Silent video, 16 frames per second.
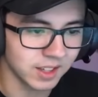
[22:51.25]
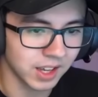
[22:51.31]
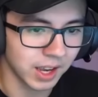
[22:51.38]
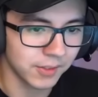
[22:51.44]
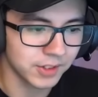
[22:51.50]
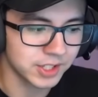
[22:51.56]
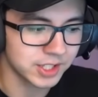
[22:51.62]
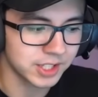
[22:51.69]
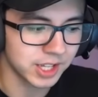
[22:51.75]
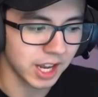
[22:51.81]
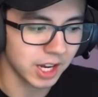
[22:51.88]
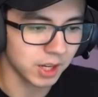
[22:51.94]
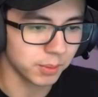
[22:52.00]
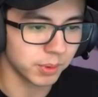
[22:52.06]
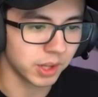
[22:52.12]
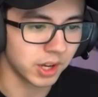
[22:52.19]
I have a
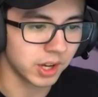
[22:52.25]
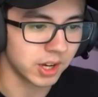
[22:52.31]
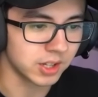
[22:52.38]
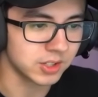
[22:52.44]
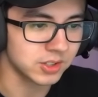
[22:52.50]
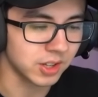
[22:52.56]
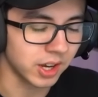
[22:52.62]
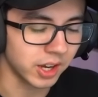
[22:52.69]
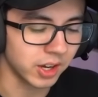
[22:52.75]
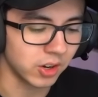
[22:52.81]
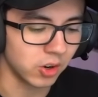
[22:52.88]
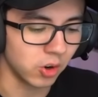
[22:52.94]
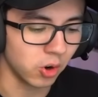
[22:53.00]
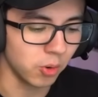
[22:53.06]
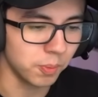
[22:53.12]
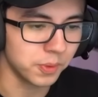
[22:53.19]
stack of blocks. I
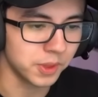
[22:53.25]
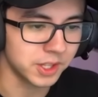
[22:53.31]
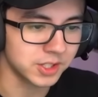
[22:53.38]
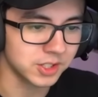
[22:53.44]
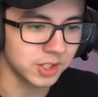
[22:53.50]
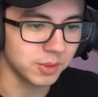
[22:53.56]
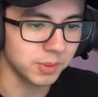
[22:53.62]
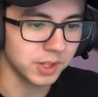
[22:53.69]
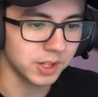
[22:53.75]
hope that's gonna be